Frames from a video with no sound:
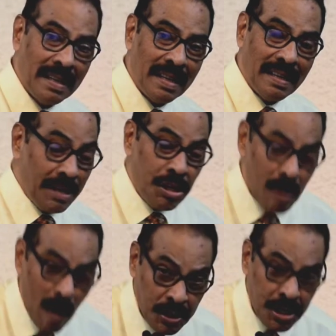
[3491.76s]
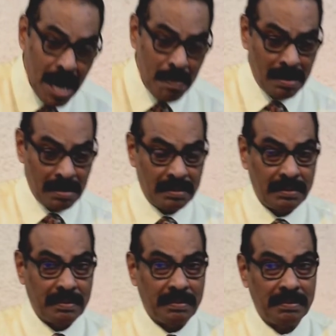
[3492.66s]
This is Lord's table.
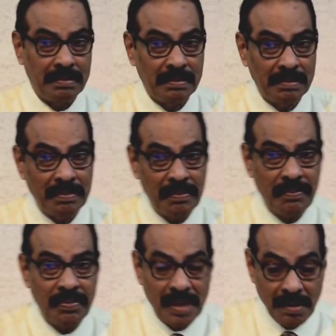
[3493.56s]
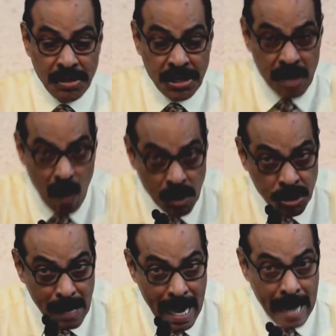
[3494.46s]
This is Lord's
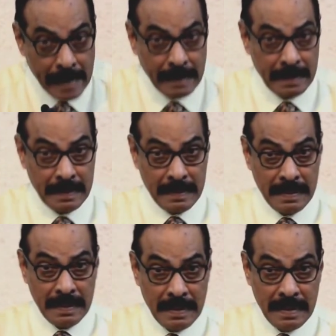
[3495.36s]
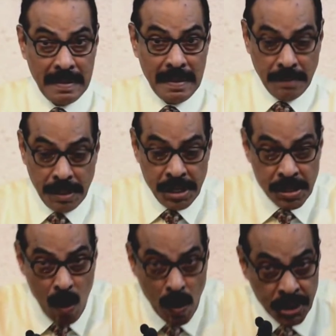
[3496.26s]
plan. This is
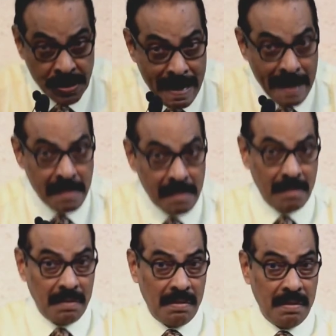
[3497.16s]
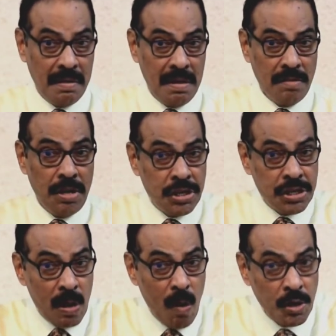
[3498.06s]
Lord's son. This
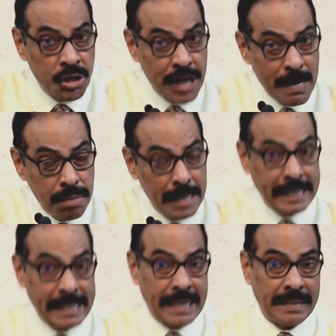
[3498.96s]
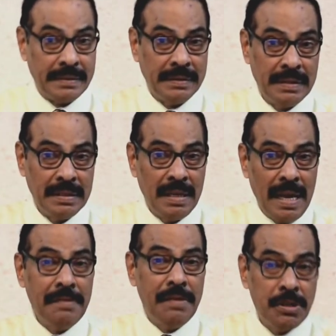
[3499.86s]
is Lord's shed blood,
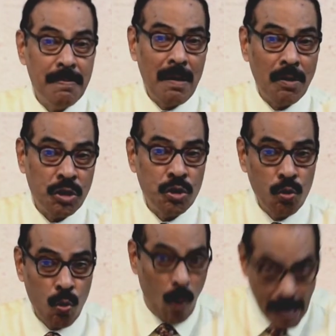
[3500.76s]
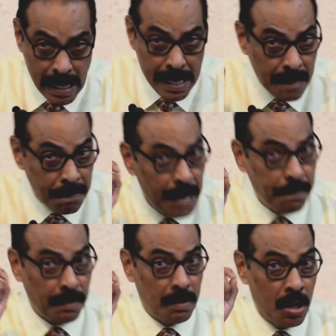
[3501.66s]
and this belongs to only the
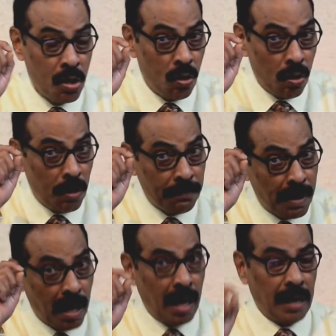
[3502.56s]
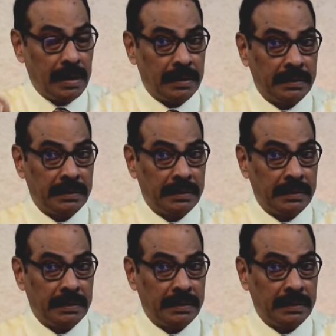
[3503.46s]
people of God.